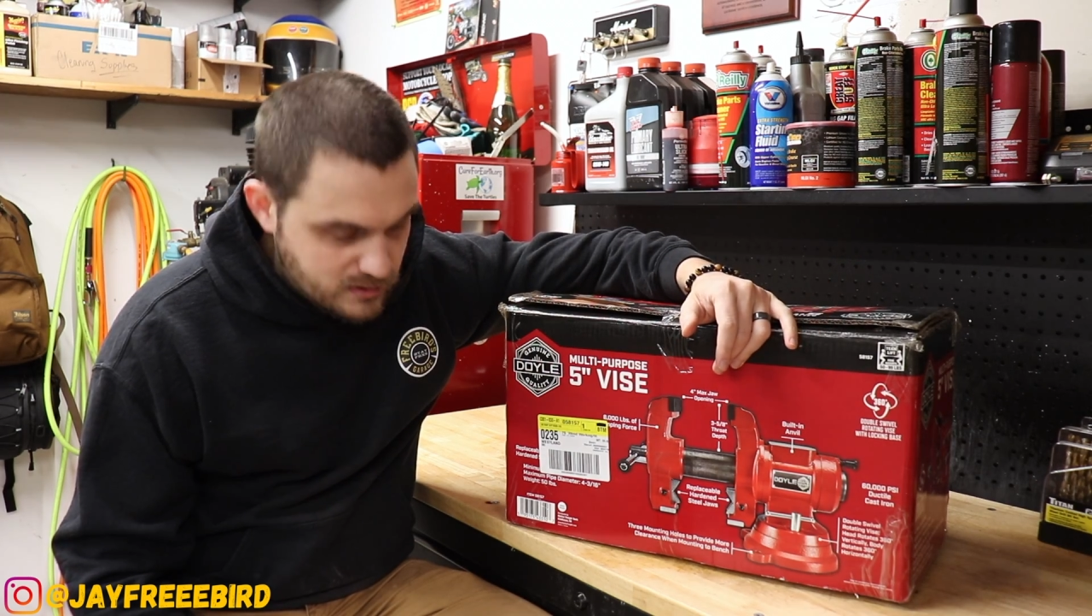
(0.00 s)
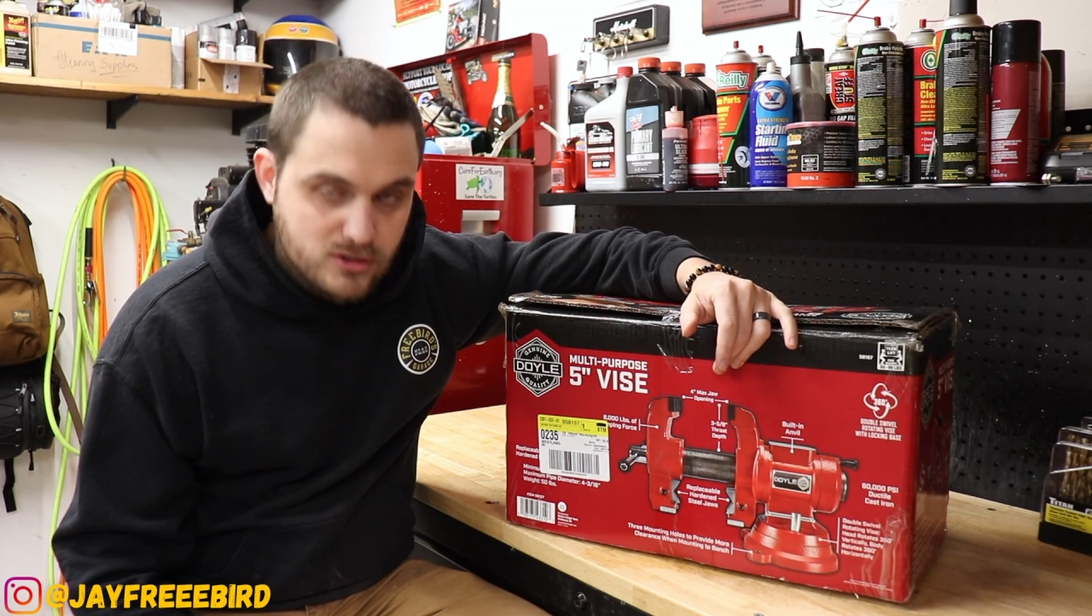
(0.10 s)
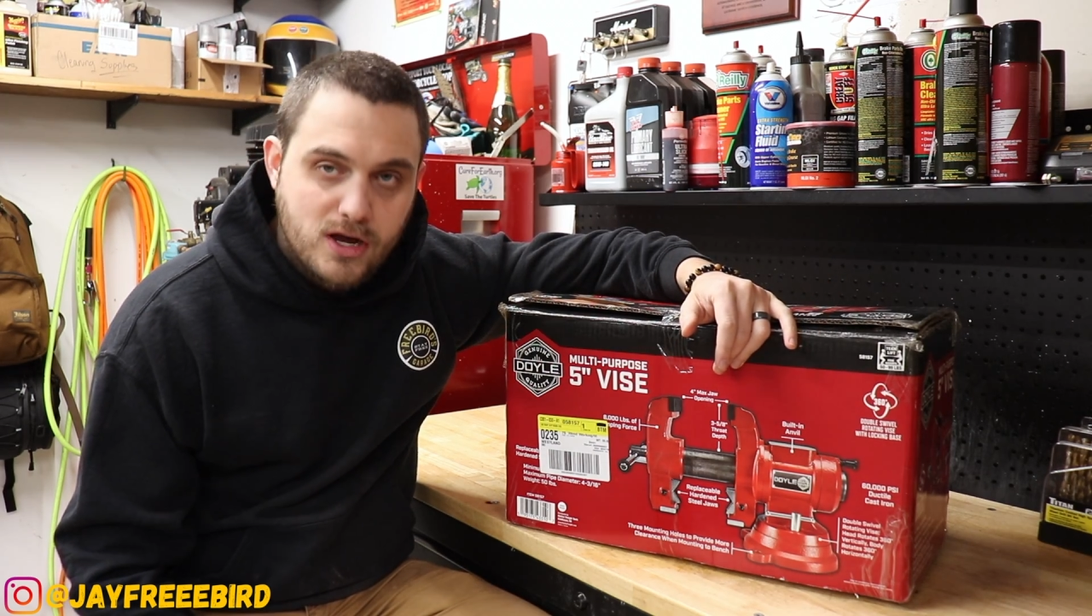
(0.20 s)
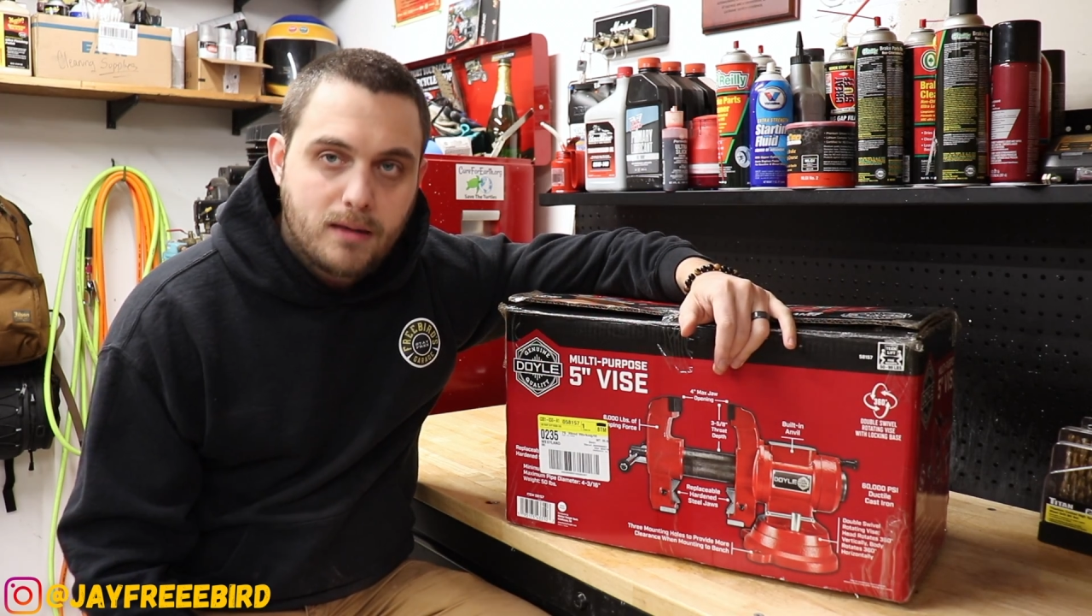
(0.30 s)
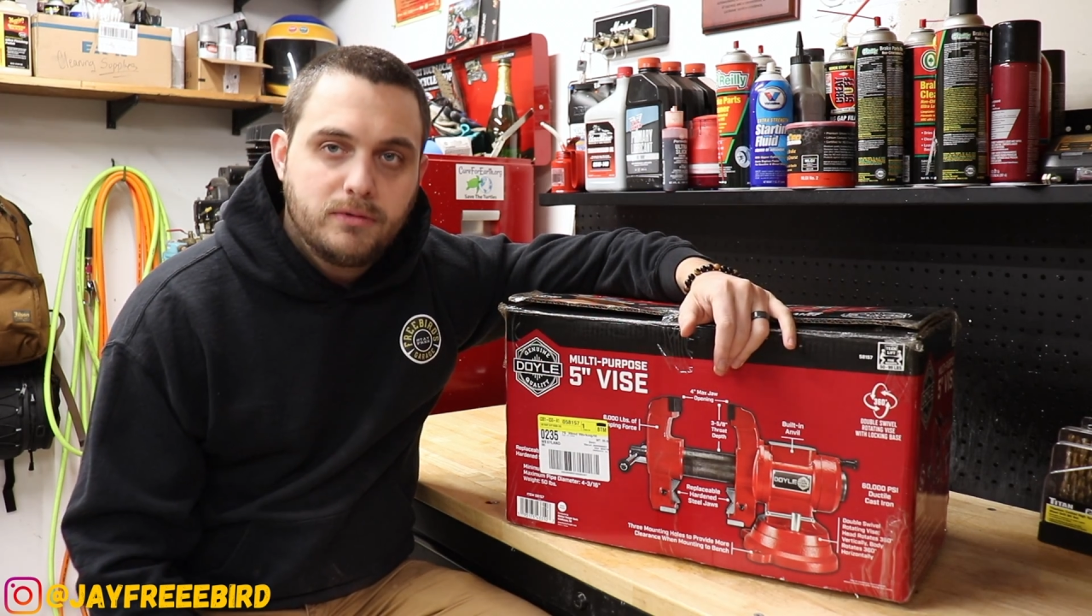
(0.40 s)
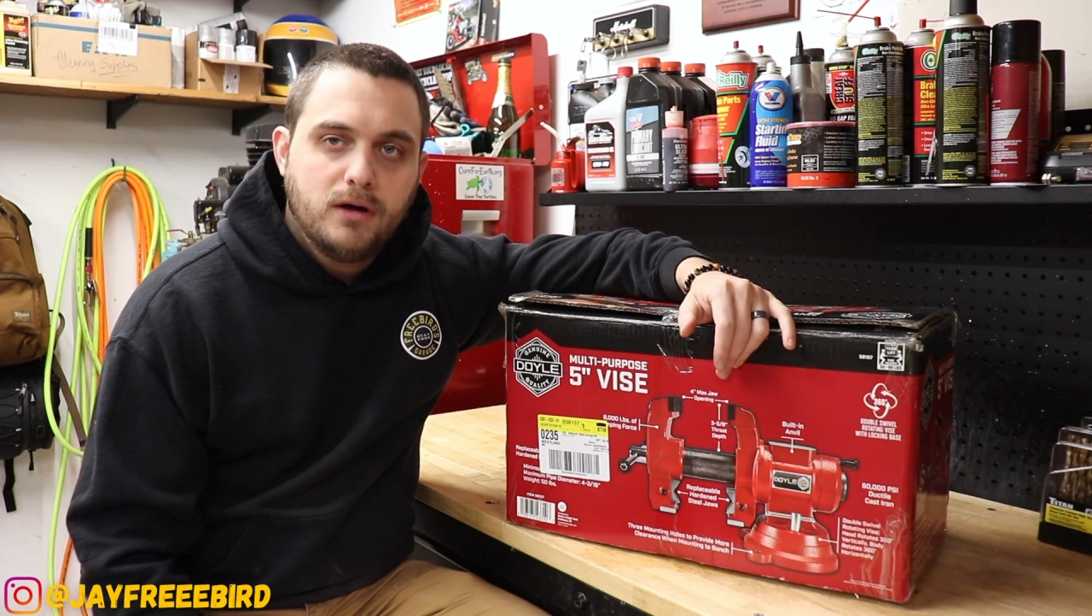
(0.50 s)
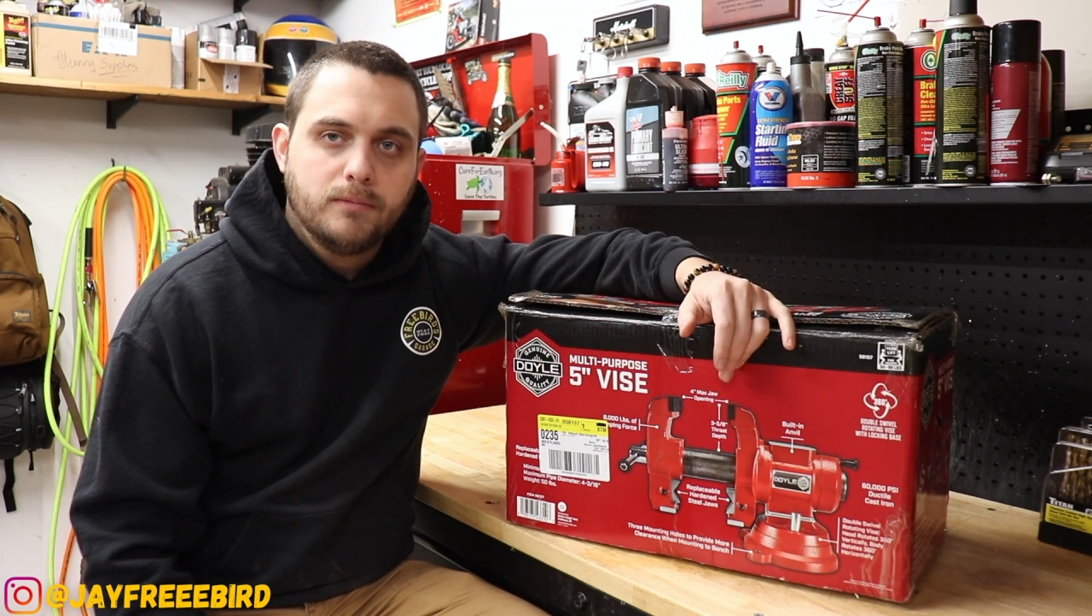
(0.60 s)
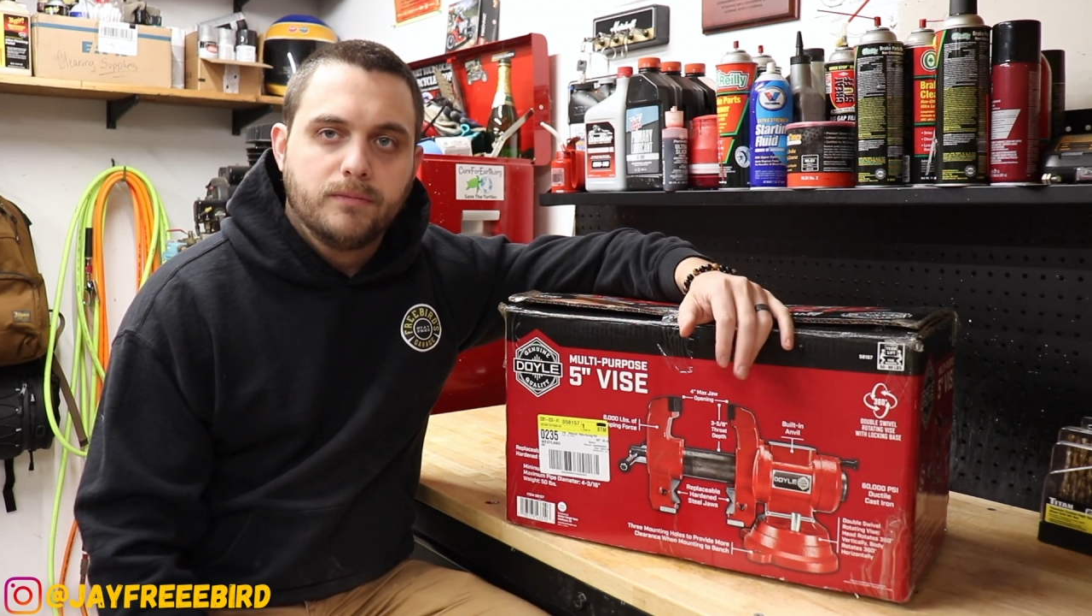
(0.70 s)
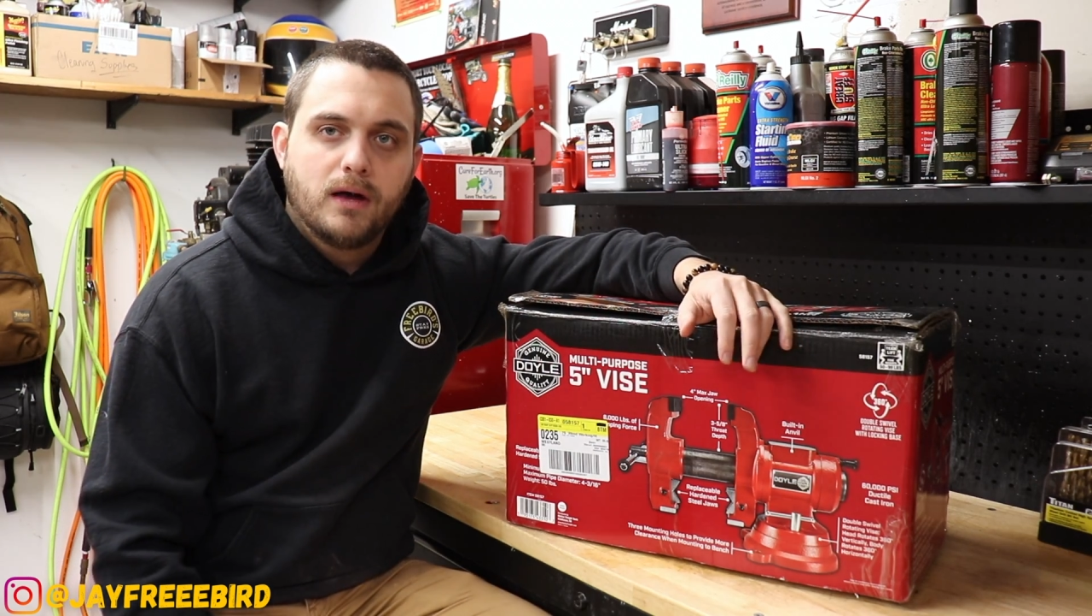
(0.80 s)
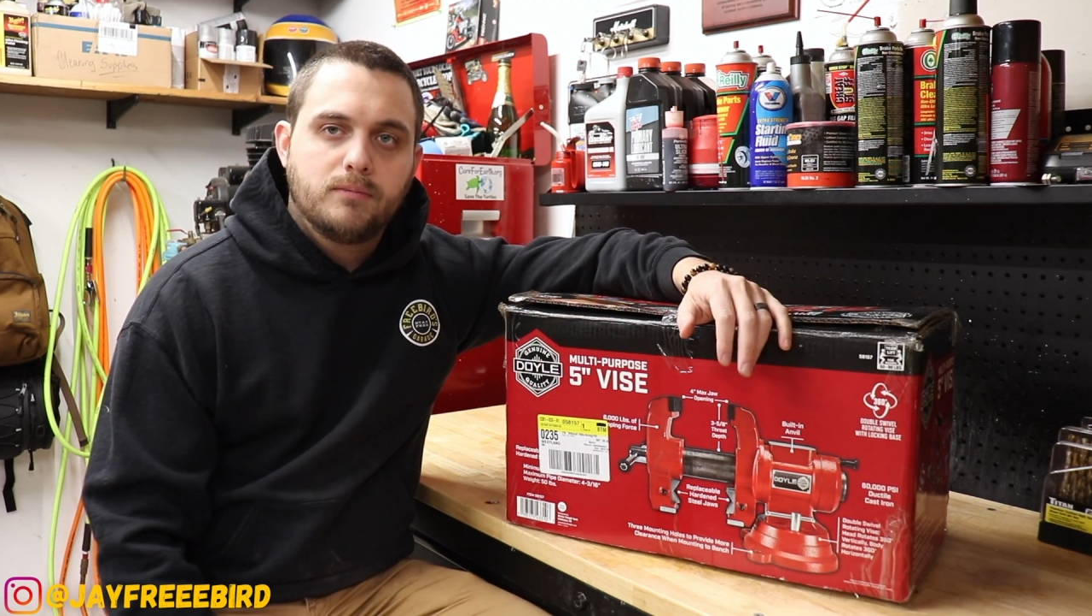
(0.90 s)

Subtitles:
get the job done.